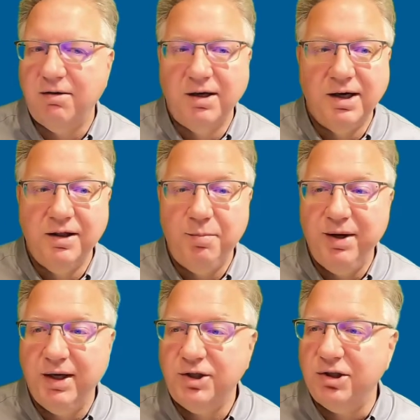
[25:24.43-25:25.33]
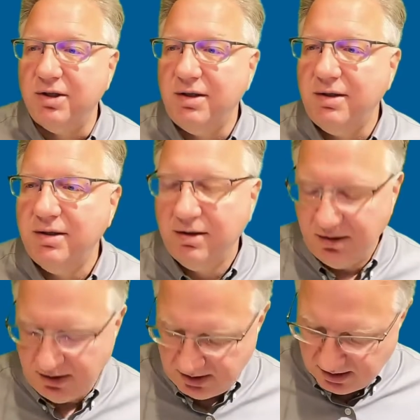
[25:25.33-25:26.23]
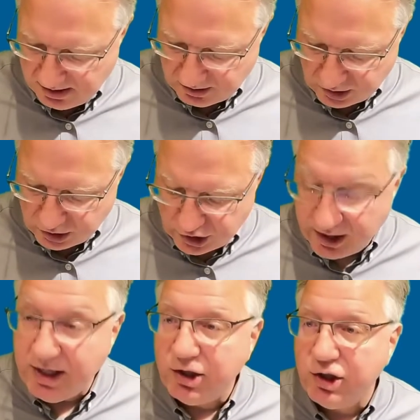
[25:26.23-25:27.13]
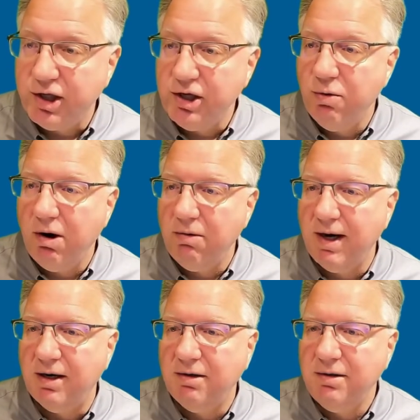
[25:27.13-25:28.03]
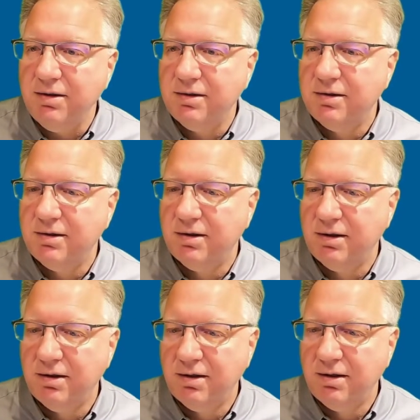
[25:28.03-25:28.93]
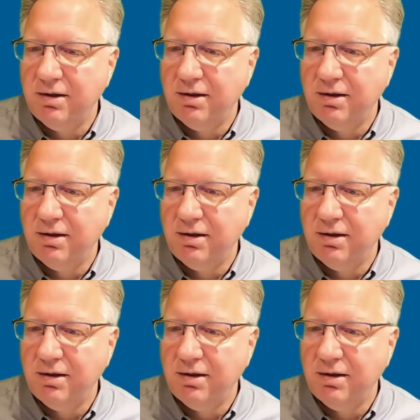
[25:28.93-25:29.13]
on the picture. Just change the URL. All